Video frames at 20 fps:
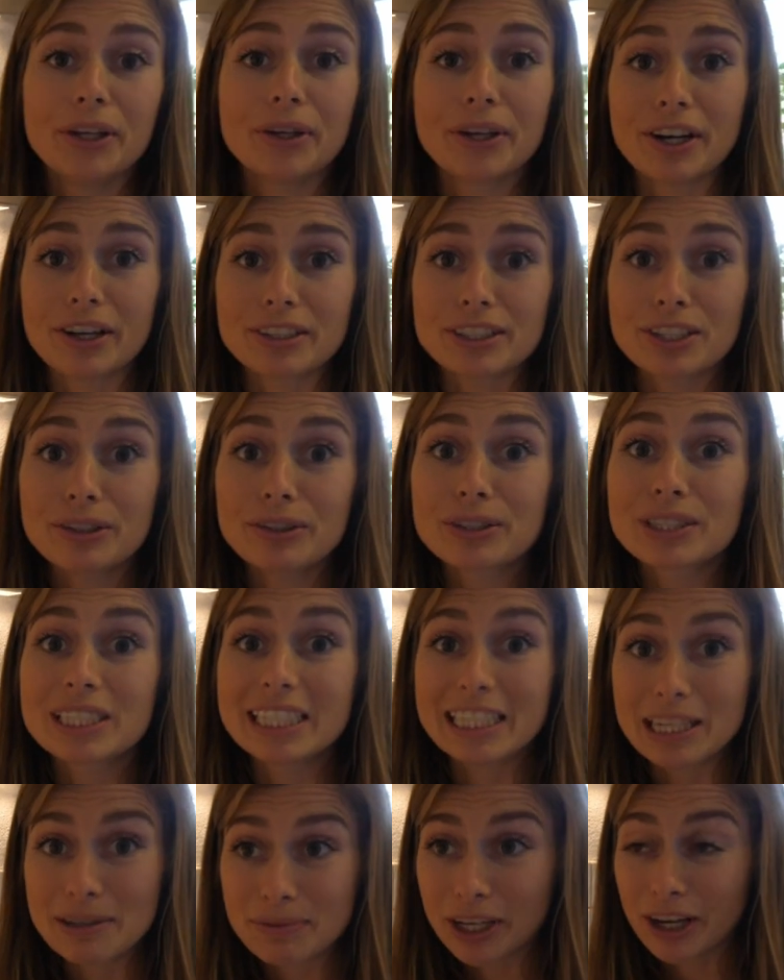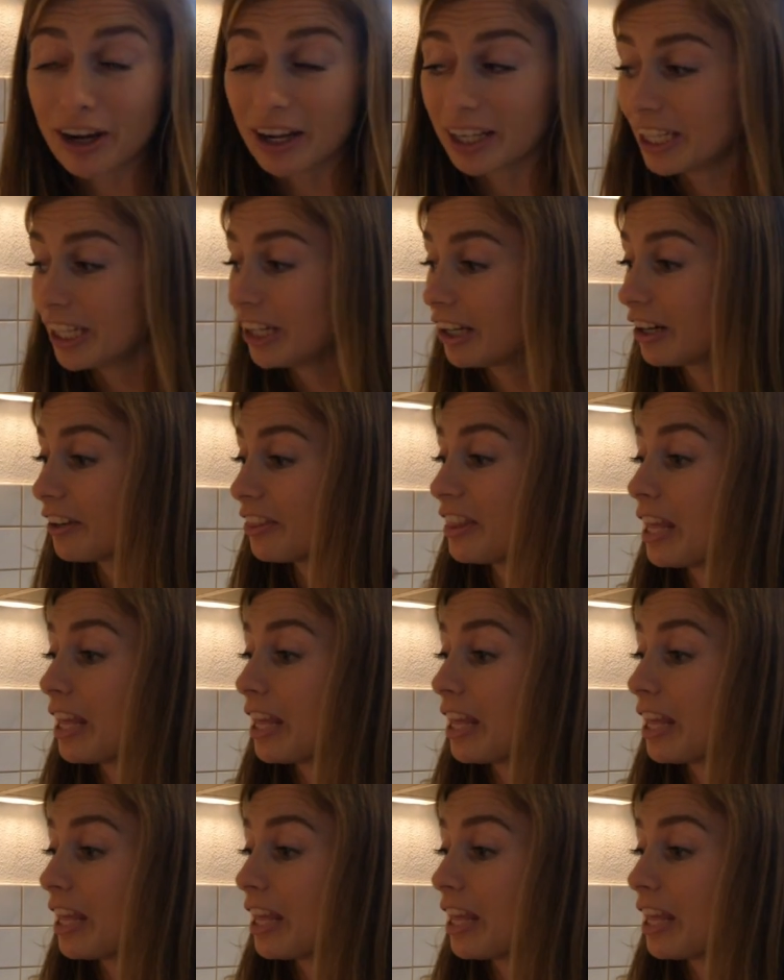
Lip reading: You can also use steaming on here.